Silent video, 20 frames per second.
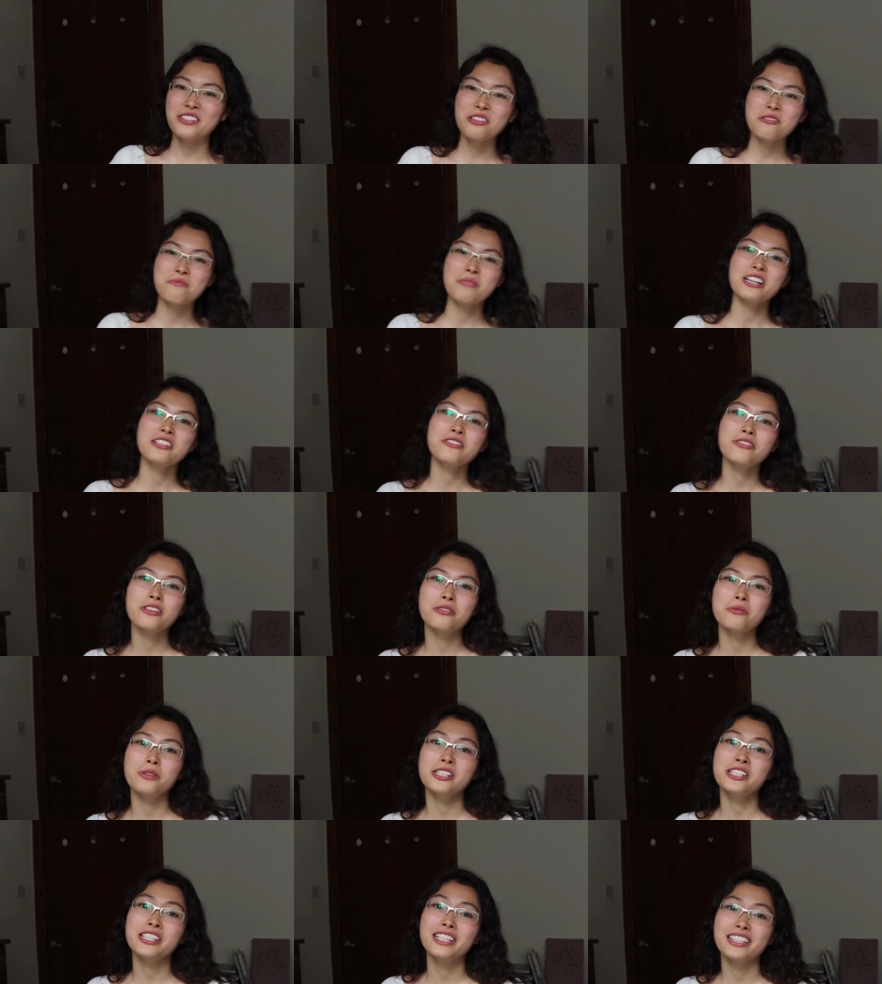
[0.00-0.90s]
you so much
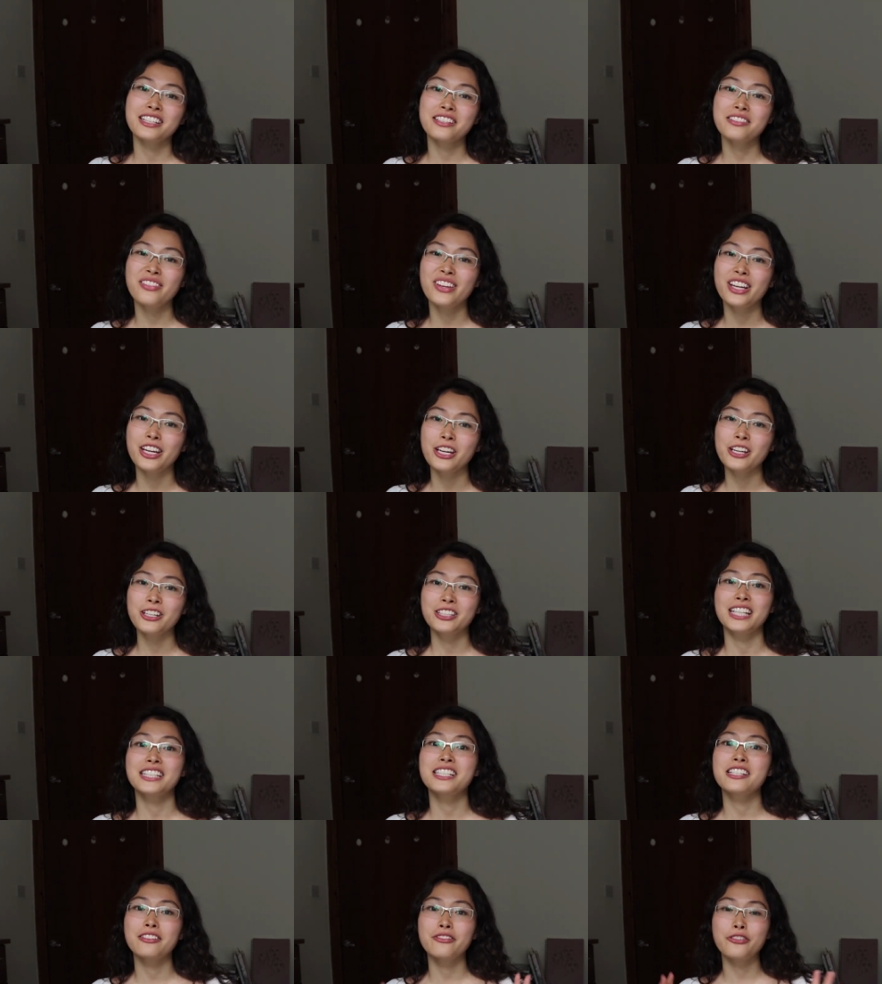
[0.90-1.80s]
for watching this video.
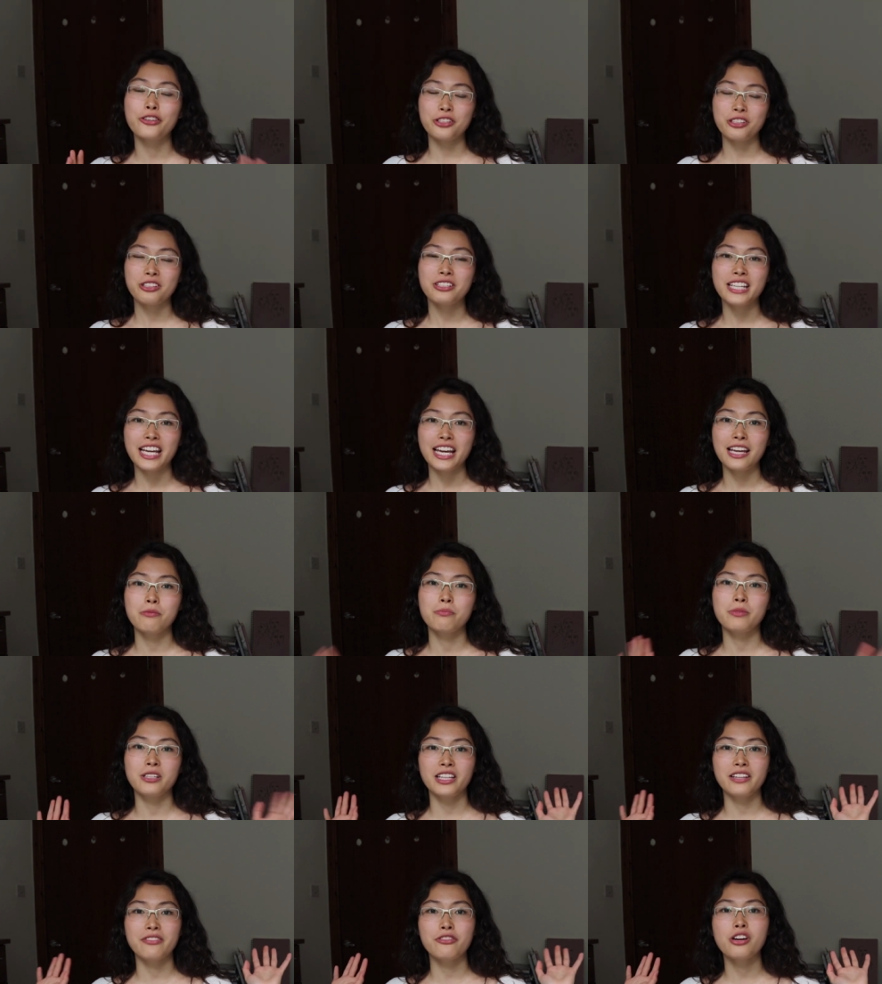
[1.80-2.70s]
That's it for today.
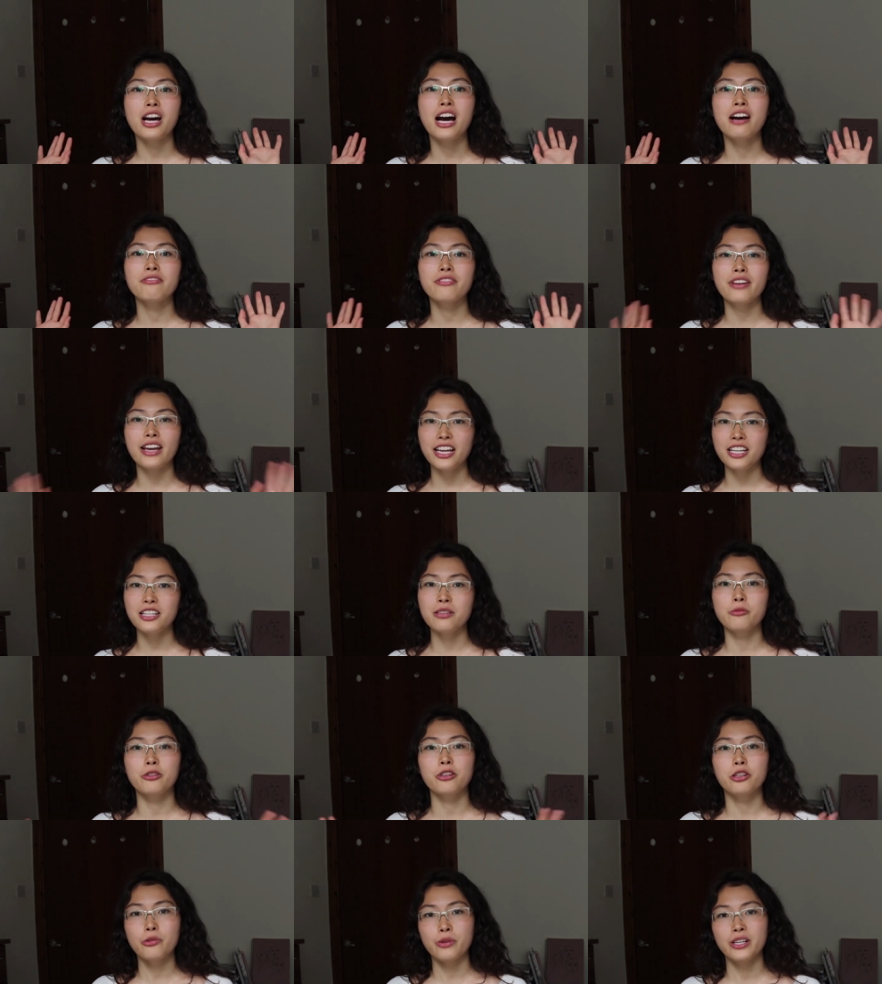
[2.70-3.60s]
But if you have any
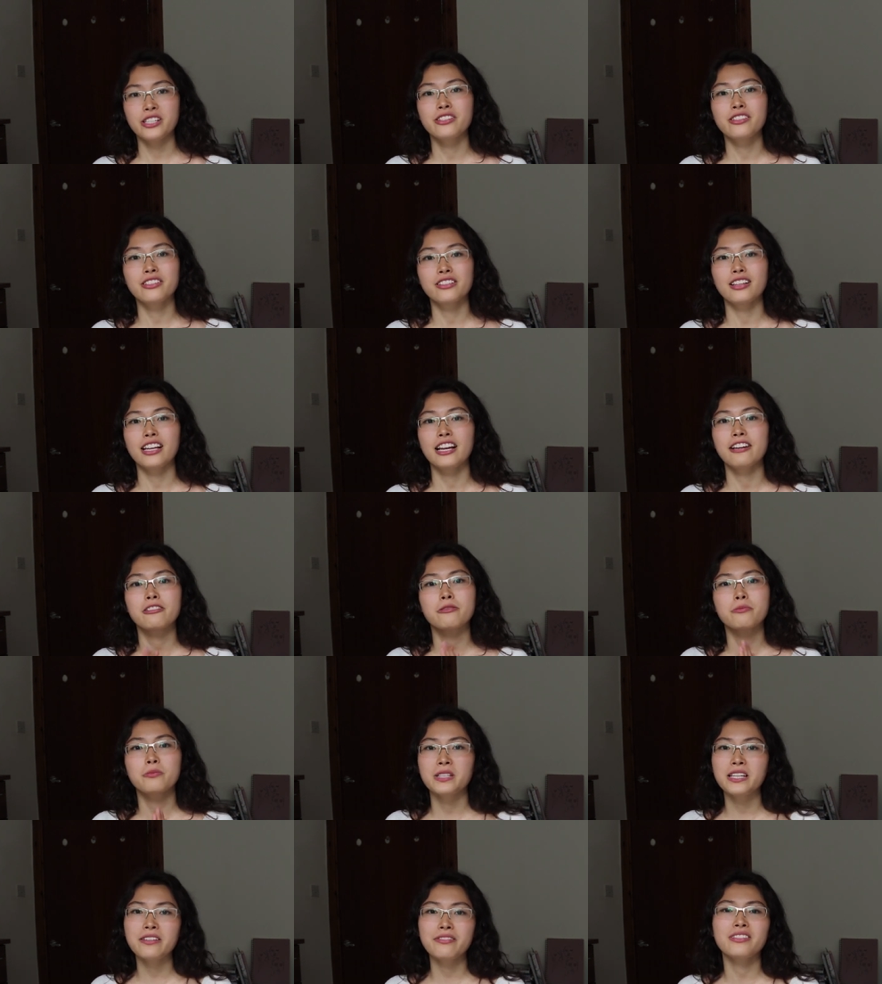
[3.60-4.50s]
more questions
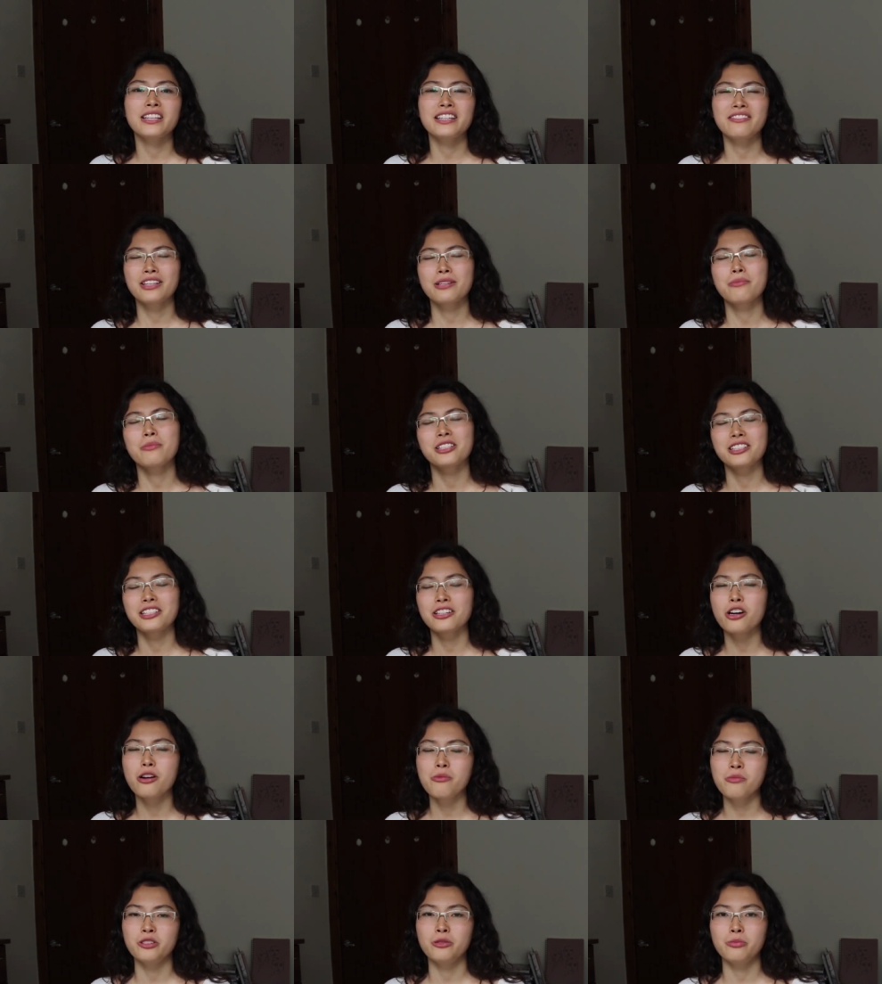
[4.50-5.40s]
left, please leave them in the
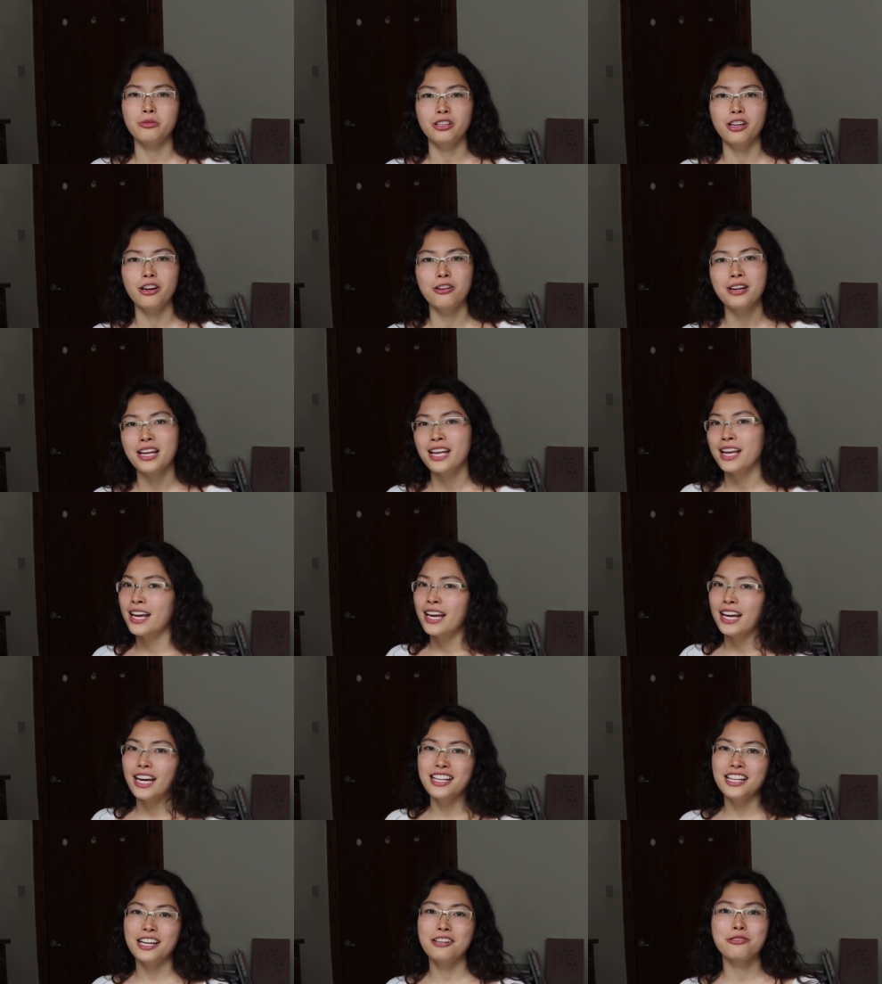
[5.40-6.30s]
comments below
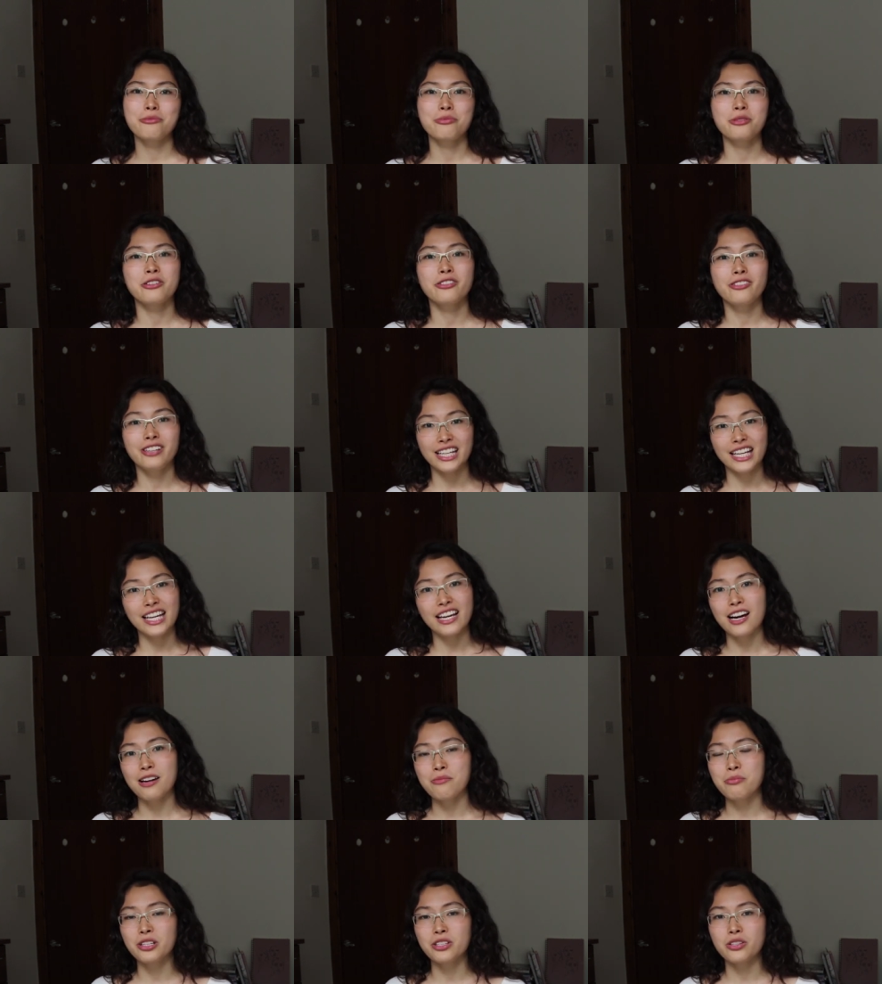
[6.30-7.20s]
and I would be really
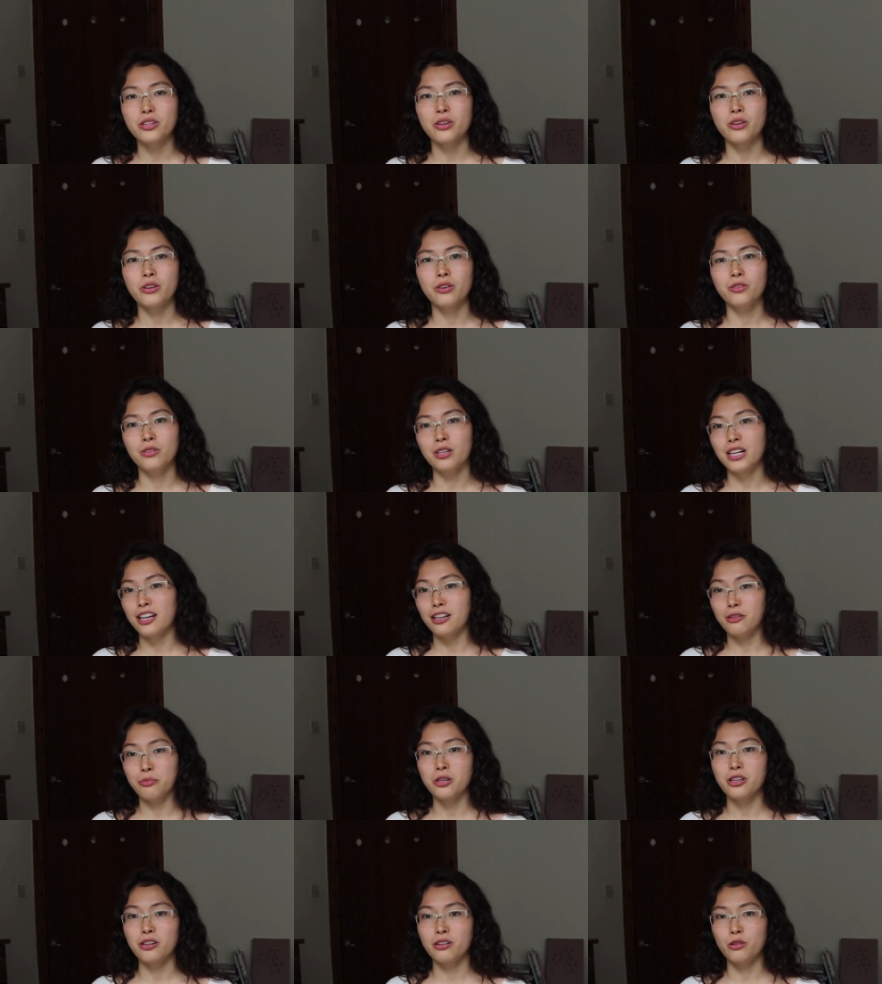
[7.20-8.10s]
happy to
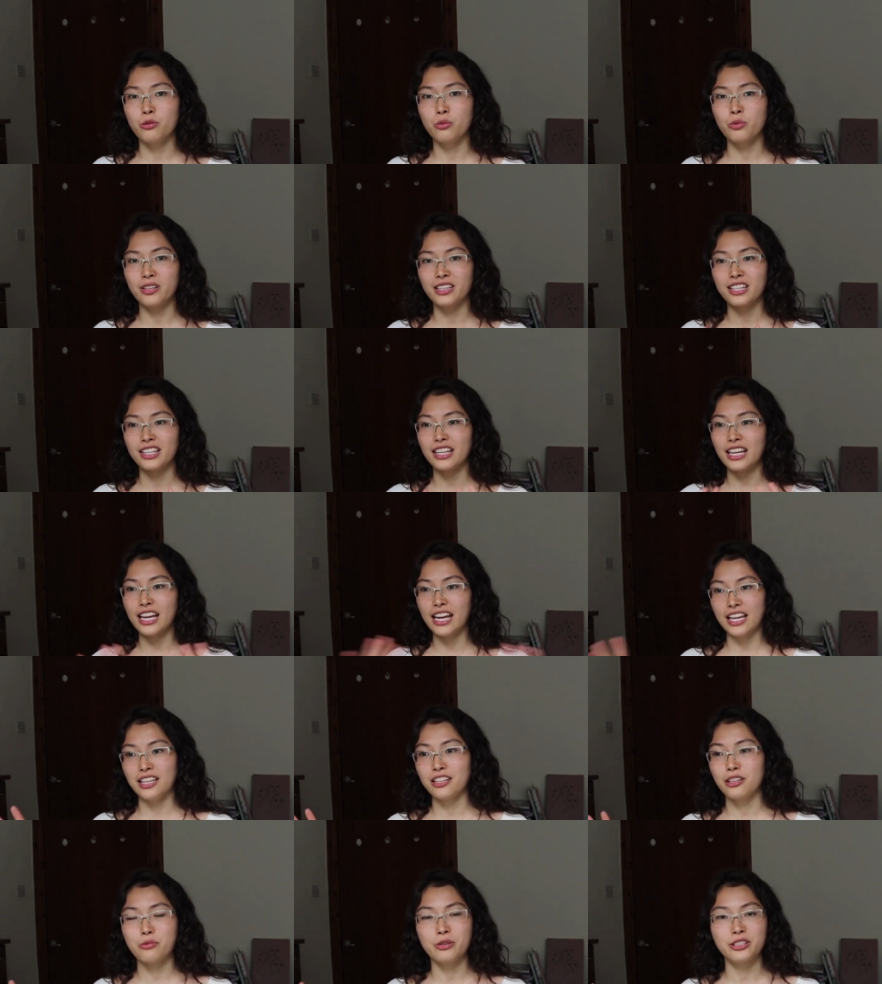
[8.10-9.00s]
help you with
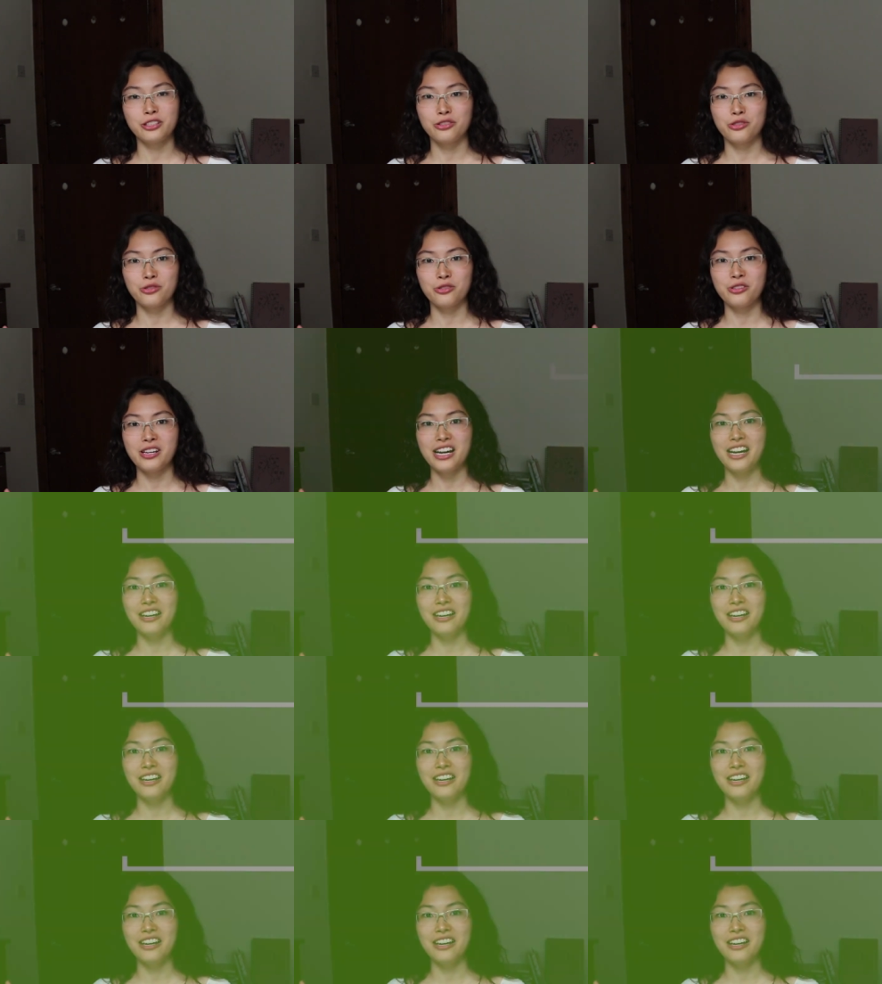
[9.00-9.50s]
any questions you